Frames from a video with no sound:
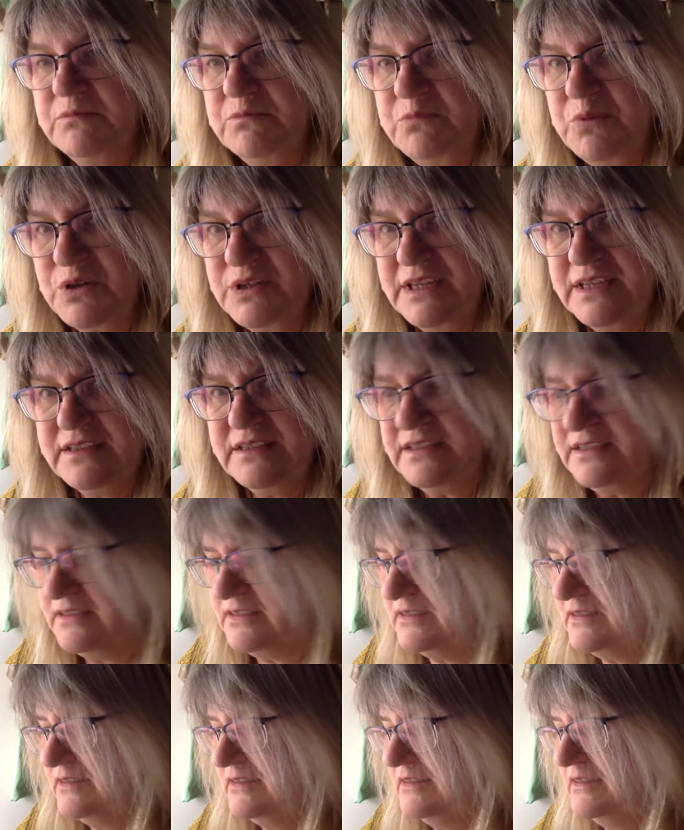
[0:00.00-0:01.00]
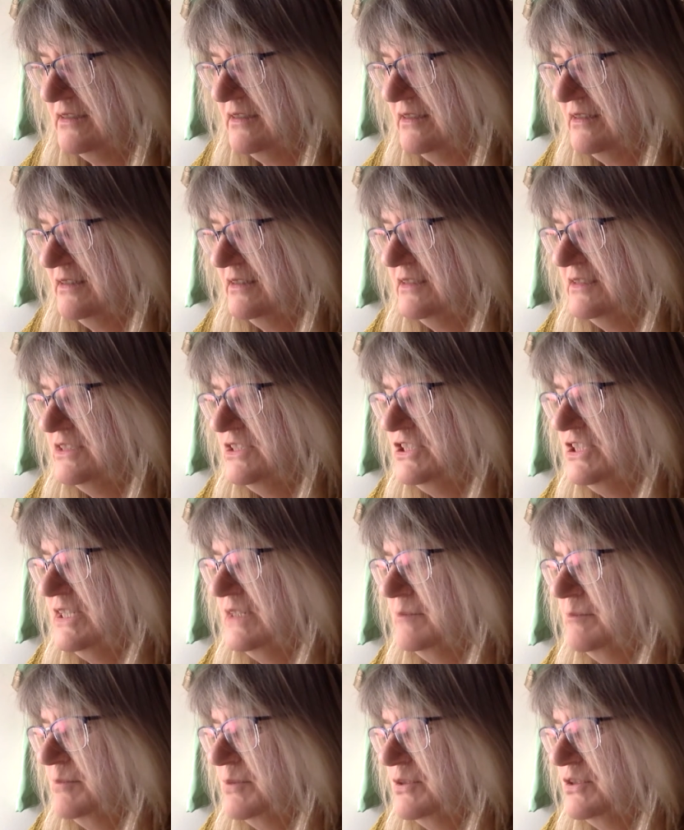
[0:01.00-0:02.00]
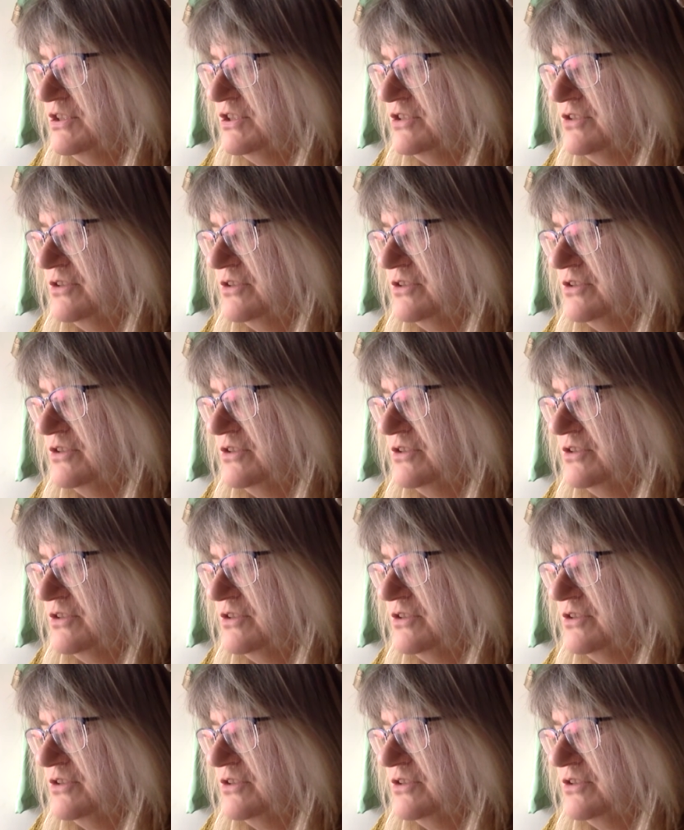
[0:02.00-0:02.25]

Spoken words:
"What others?" Gin pushed